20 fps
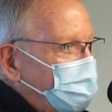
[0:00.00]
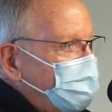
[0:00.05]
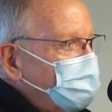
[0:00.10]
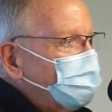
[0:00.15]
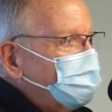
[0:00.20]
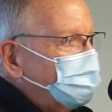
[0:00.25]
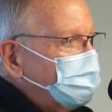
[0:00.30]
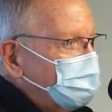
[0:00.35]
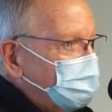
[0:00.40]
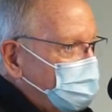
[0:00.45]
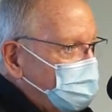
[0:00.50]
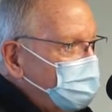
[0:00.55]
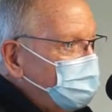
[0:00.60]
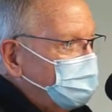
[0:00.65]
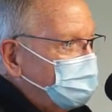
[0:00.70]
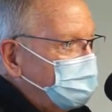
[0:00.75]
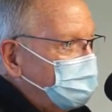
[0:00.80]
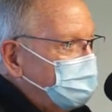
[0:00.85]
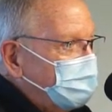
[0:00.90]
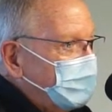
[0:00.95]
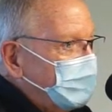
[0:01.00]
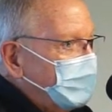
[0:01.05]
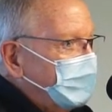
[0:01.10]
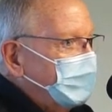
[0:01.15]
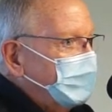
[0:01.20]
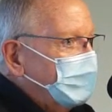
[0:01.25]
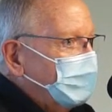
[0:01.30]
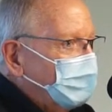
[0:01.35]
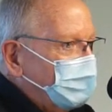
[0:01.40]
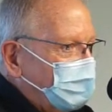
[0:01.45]
post COVID
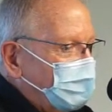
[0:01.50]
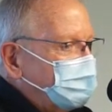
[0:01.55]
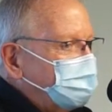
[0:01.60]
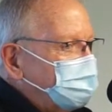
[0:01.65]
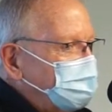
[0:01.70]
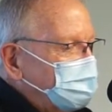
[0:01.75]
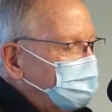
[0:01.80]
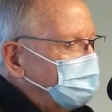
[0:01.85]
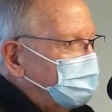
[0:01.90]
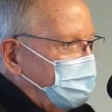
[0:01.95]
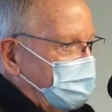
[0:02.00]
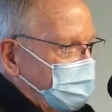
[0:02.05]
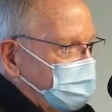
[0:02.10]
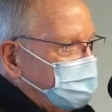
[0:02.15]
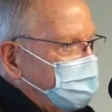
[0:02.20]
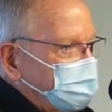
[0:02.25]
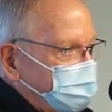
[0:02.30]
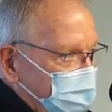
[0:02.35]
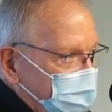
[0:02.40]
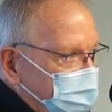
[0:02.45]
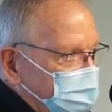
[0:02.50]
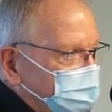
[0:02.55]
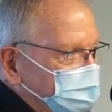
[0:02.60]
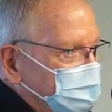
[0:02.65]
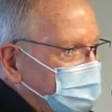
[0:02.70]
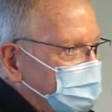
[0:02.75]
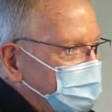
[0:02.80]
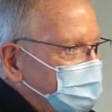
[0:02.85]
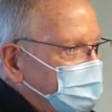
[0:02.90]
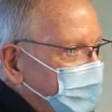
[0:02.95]
with a still active
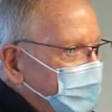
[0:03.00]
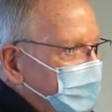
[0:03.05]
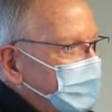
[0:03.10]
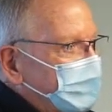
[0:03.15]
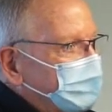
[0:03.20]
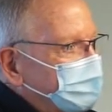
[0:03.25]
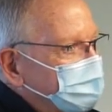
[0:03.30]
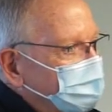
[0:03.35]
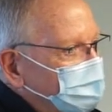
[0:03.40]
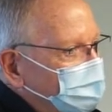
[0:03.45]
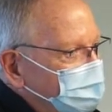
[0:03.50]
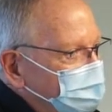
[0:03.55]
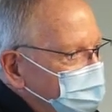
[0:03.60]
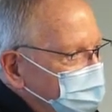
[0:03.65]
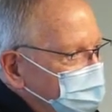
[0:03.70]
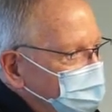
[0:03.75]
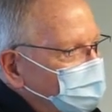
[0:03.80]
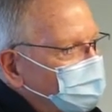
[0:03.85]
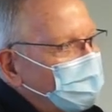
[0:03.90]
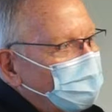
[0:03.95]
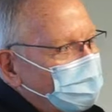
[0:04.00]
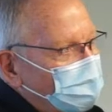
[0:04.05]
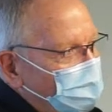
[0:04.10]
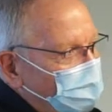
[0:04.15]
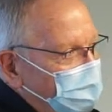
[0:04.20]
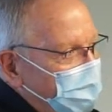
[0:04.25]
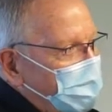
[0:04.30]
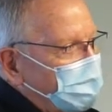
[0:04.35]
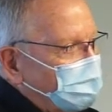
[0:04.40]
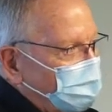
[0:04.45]
antibody, but we still don't
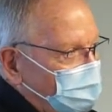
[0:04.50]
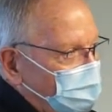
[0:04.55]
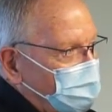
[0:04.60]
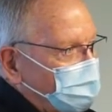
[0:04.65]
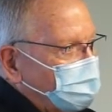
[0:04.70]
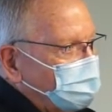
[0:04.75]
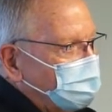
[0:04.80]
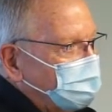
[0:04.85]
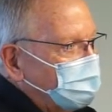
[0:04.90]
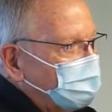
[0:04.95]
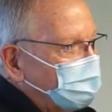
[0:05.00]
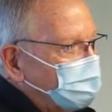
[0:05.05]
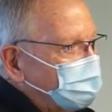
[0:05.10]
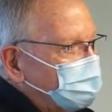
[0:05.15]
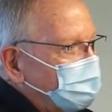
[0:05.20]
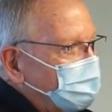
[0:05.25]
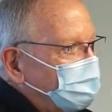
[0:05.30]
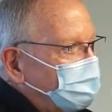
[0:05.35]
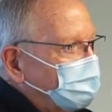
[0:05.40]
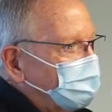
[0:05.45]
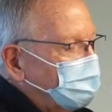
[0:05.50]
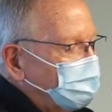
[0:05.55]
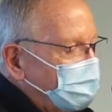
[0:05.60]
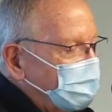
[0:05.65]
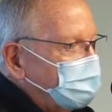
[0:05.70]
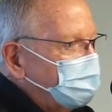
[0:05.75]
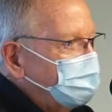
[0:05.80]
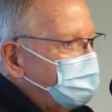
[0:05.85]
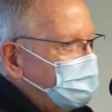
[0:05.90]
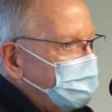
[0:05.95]
know that long term. So the
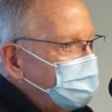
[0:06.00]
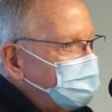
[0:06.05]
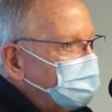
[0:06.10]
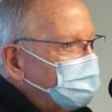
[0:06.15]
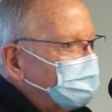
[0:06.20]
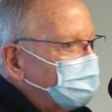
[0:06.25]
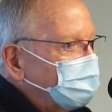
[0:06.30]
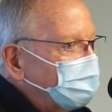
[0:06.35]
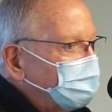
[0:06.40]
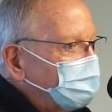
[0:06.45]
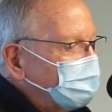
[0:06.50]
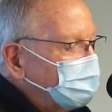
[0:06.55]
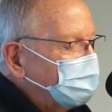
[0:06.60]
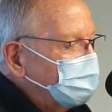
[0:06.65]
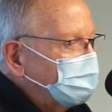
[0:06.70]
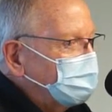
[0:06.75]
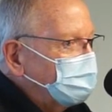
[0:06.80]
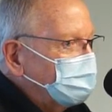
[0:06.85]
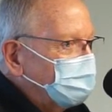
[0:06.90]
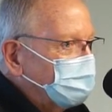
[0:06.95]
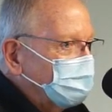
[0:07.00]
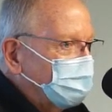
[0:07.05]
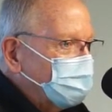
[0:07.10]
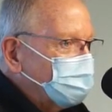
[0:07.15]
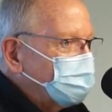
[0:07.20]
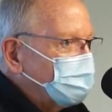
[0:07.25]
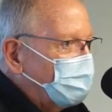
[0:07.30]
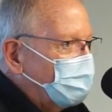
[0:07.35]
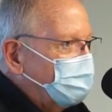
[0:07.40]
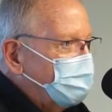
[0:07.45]
recommendation from uh,
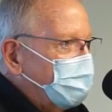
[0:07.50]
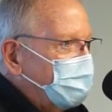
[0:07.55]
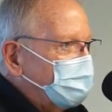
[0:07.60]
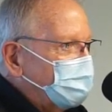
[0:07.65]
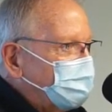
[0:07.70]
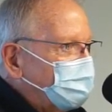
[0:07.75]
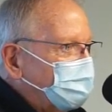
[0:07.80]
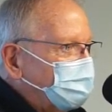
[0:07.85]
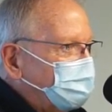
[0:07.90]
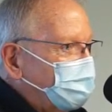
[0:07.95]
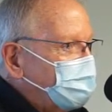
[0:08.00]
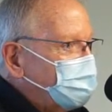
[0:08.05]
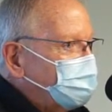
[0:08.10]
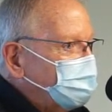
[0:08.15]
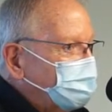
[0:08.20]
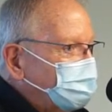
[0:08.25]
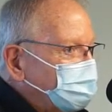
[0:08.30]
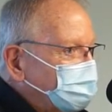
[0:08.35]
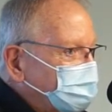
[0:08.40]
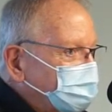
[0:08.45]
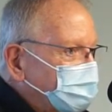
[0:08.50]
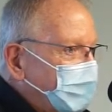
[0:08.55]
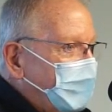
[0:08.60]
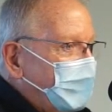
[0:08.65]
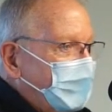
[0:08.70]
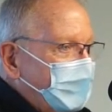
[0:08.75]
most all medical professionals is